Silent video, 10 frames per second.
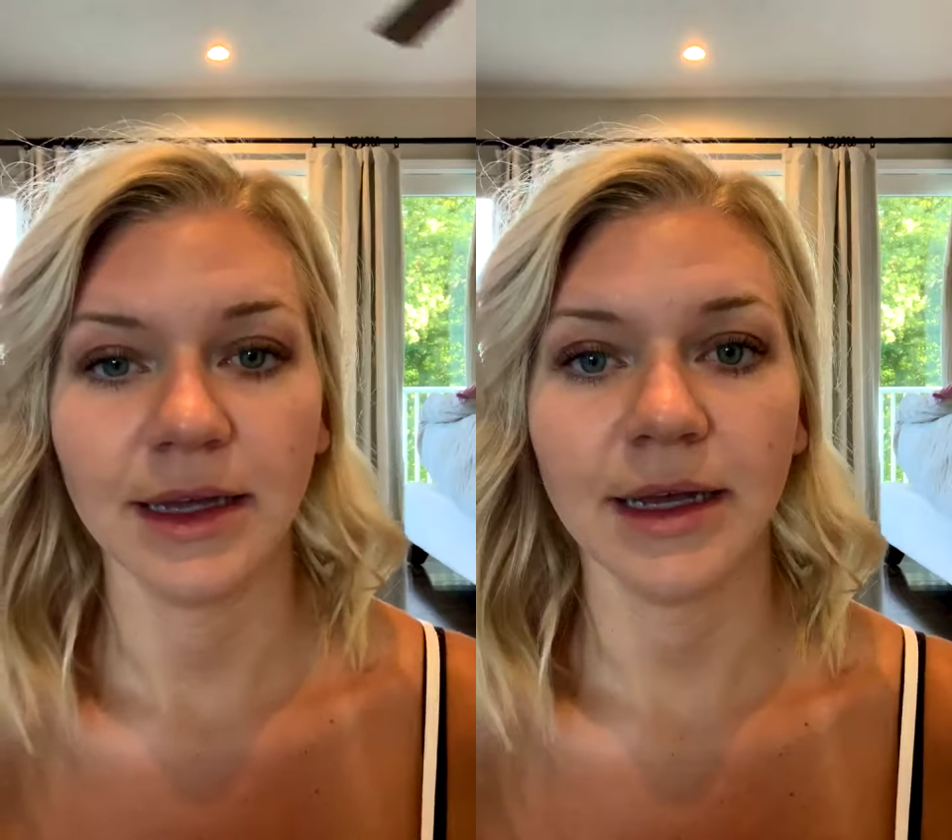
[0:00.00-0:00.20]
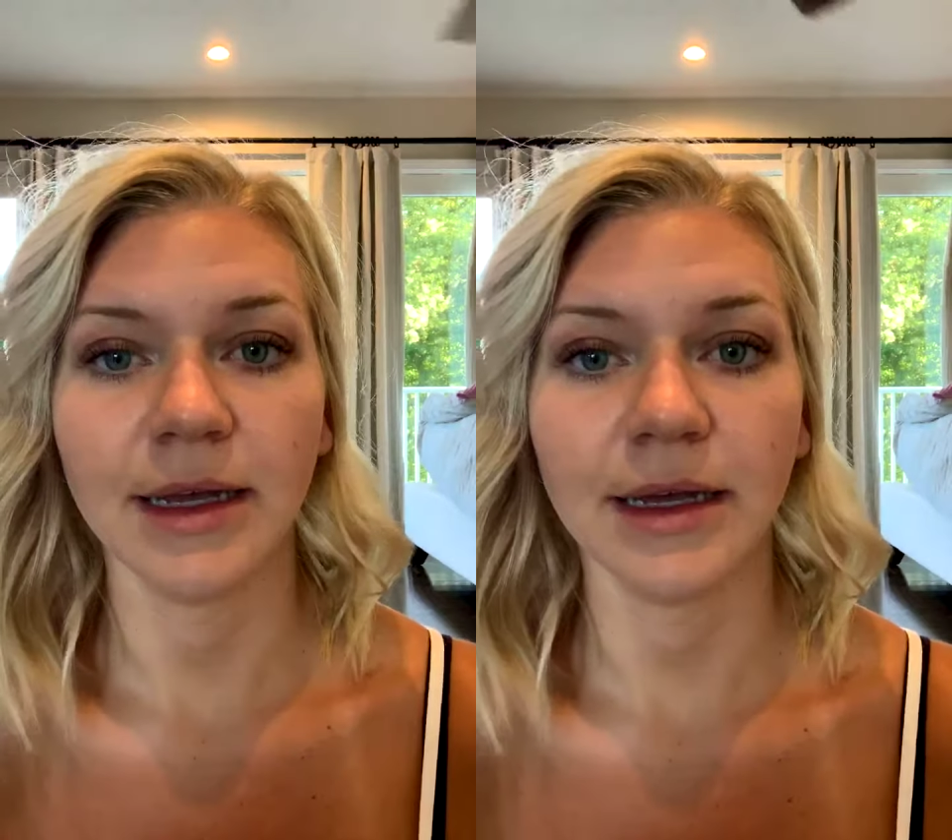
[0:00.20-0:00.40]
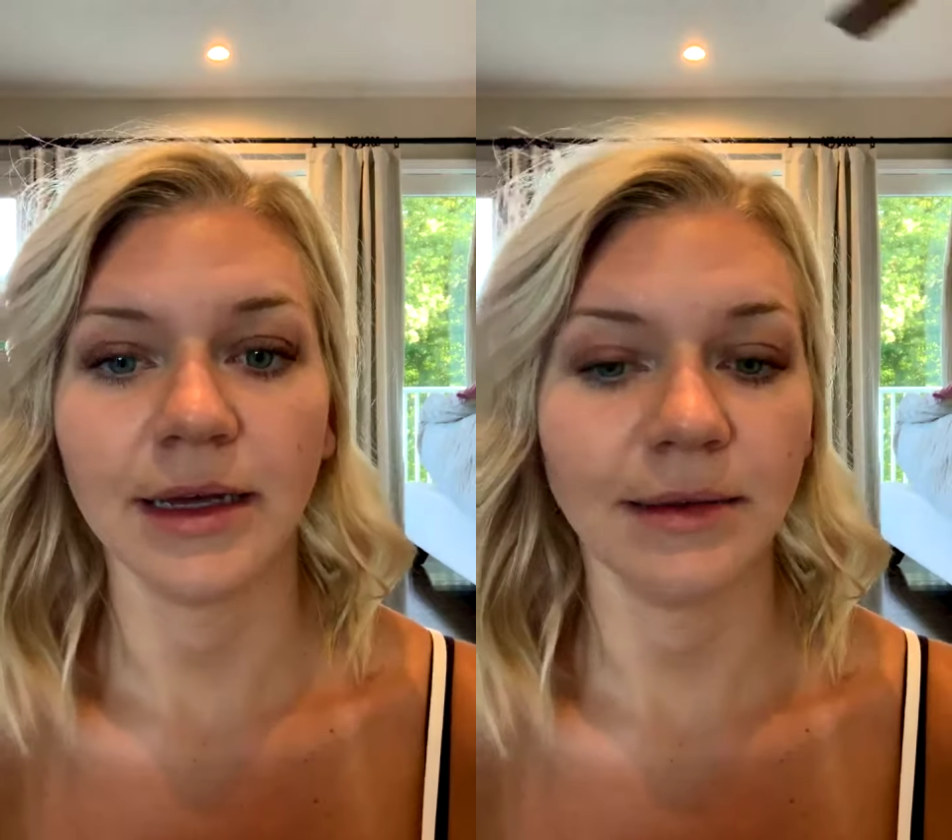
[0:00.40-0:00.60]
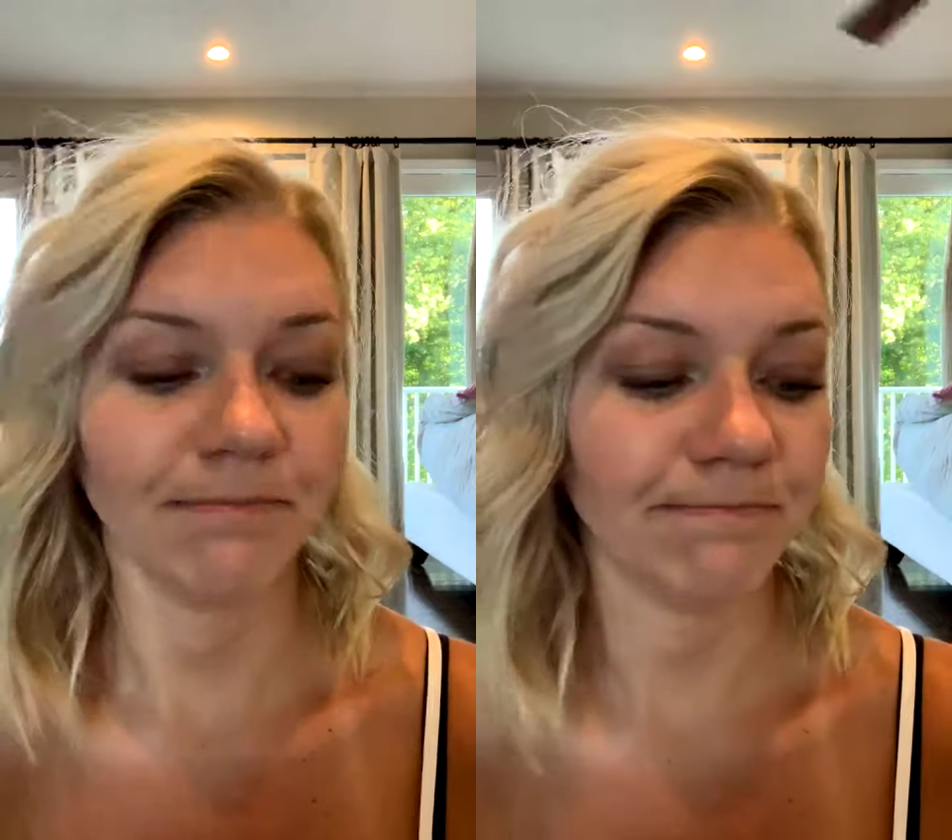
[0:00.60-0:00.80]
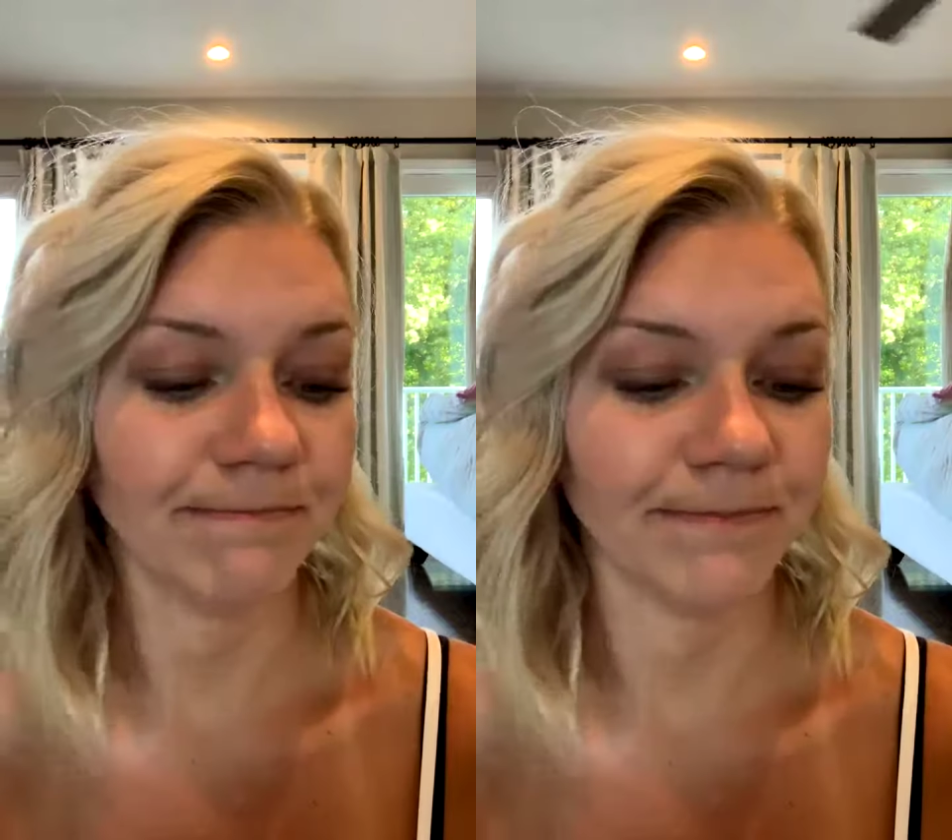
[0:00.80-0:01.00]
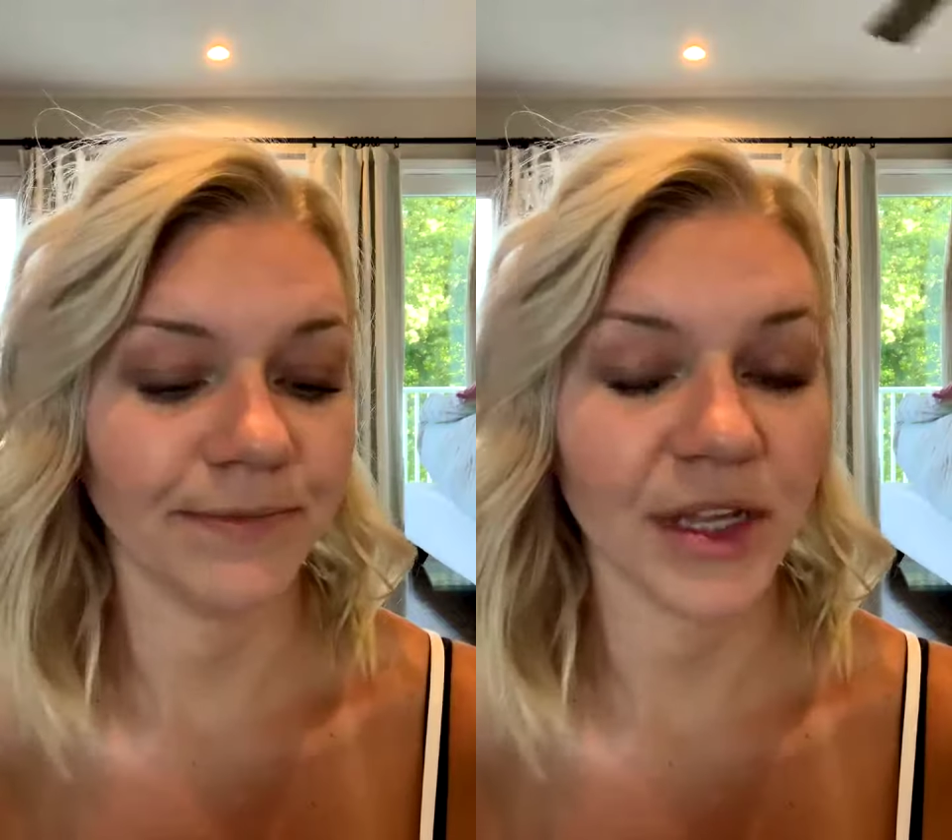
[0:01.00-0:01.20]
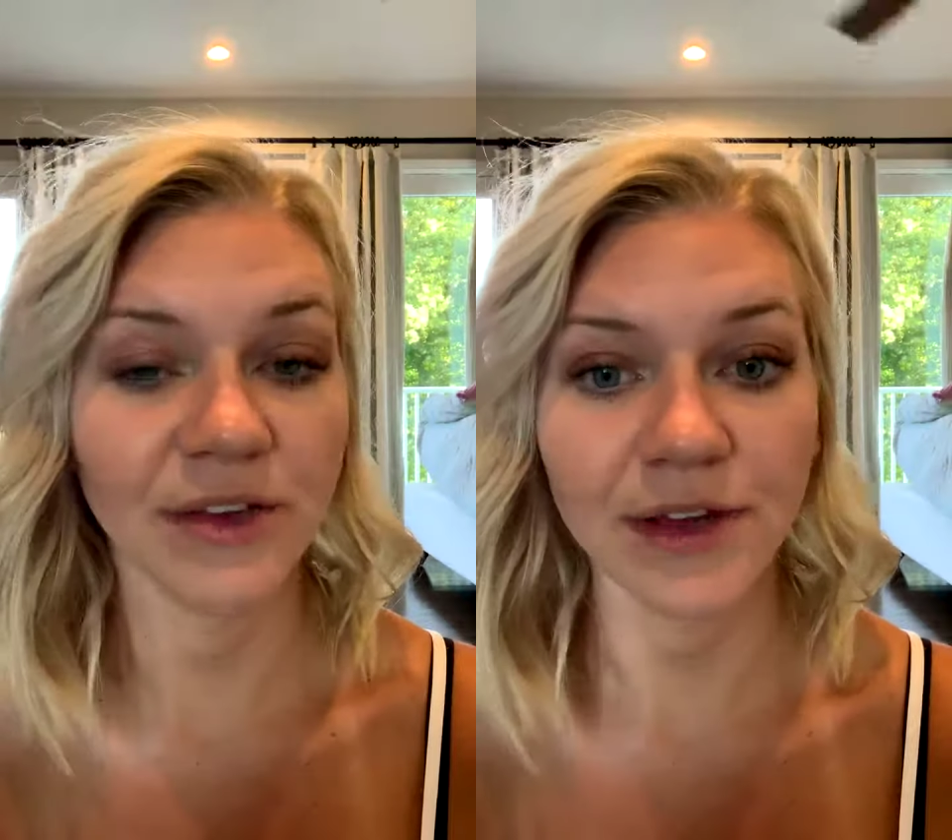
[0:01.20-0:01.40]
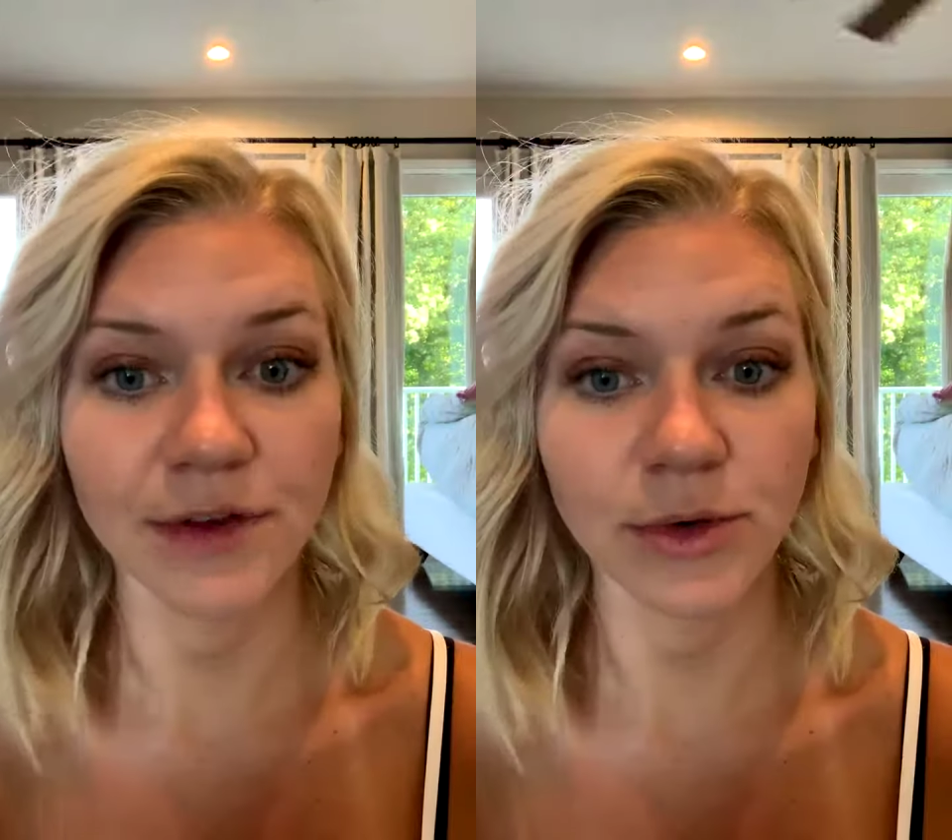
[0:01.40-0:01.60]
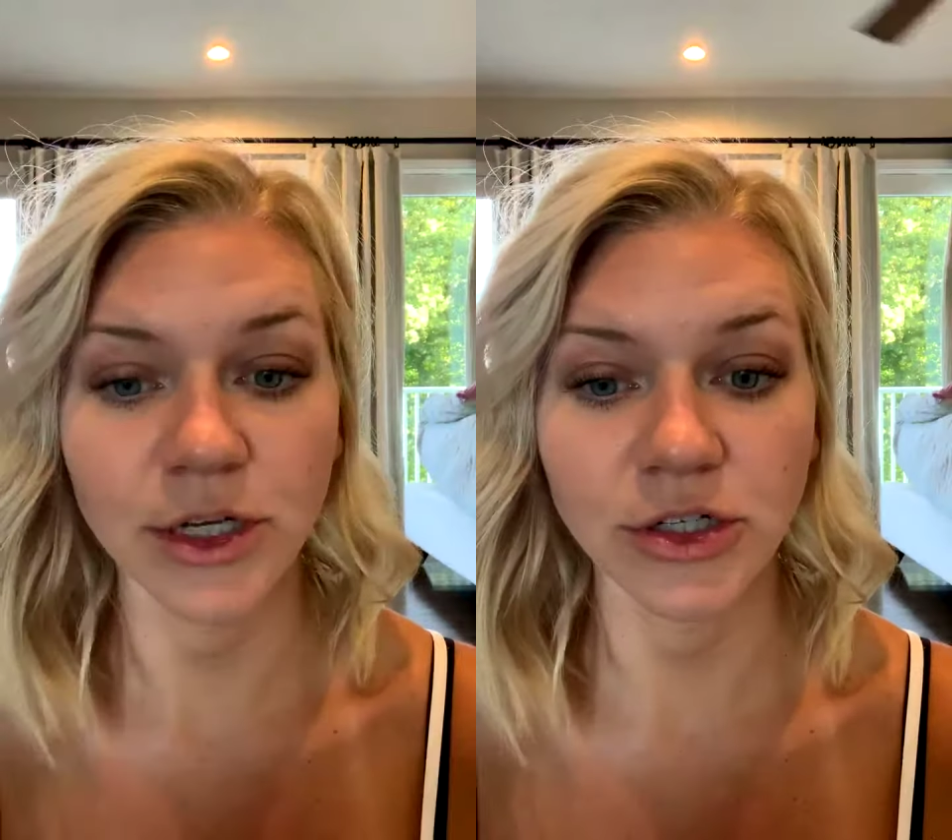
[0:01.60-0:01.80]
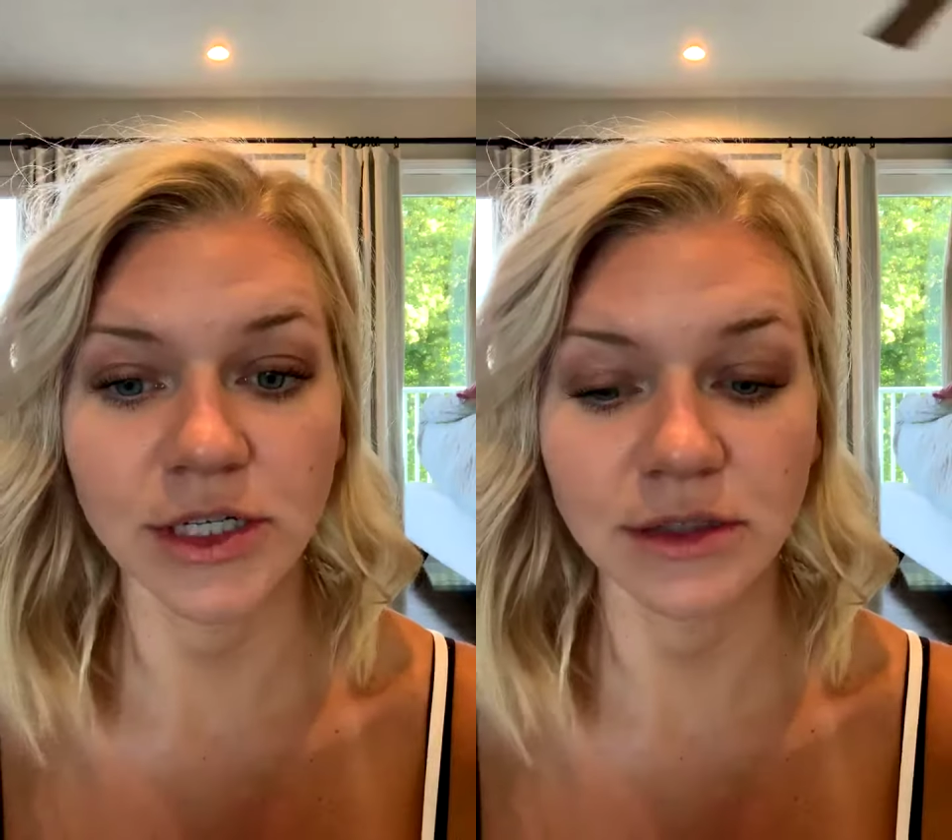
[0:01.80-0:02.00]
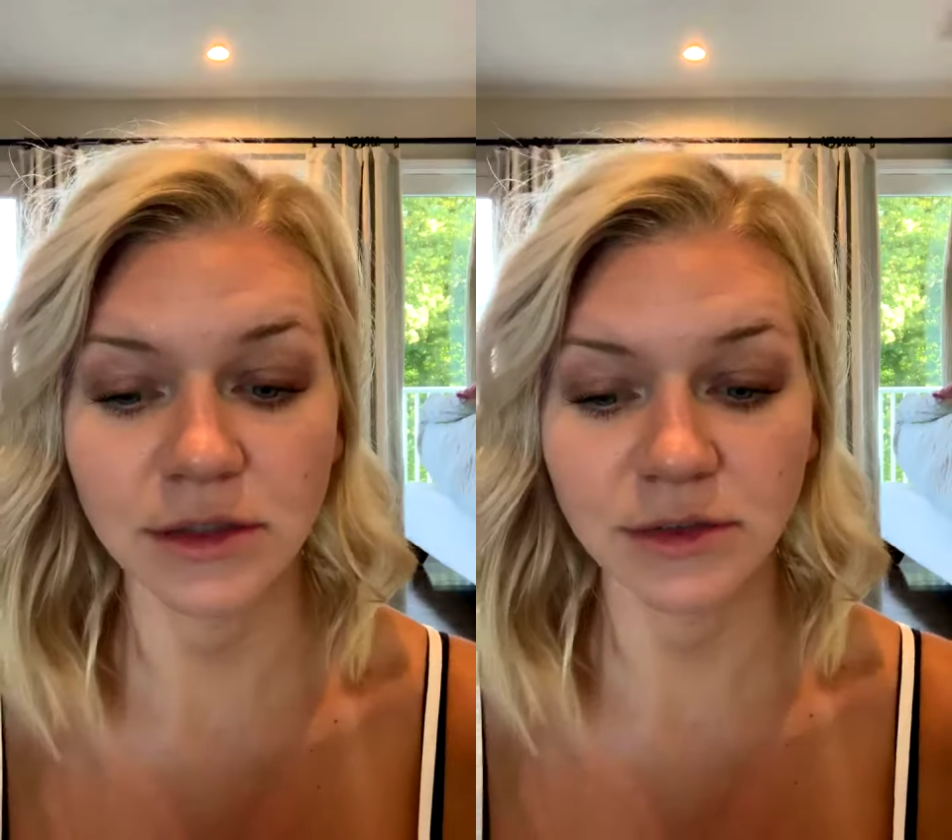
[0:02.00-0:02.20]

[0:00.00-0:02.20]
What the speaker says: And if you have any questions,